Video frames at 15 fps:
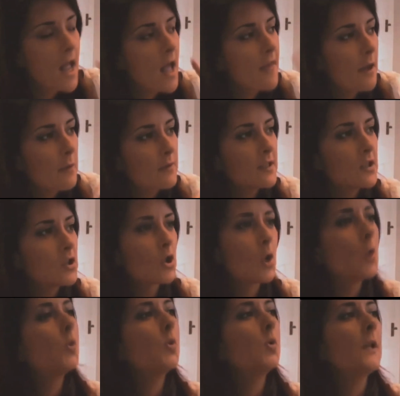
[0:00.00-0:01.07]
There was a
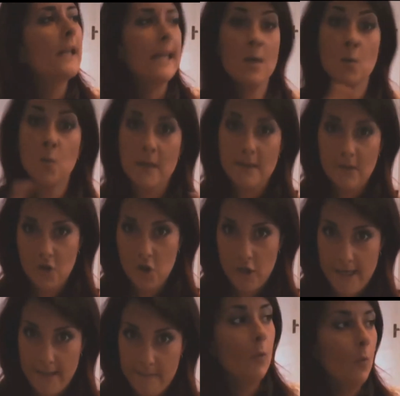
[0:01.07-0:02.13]
school in Wiltshire,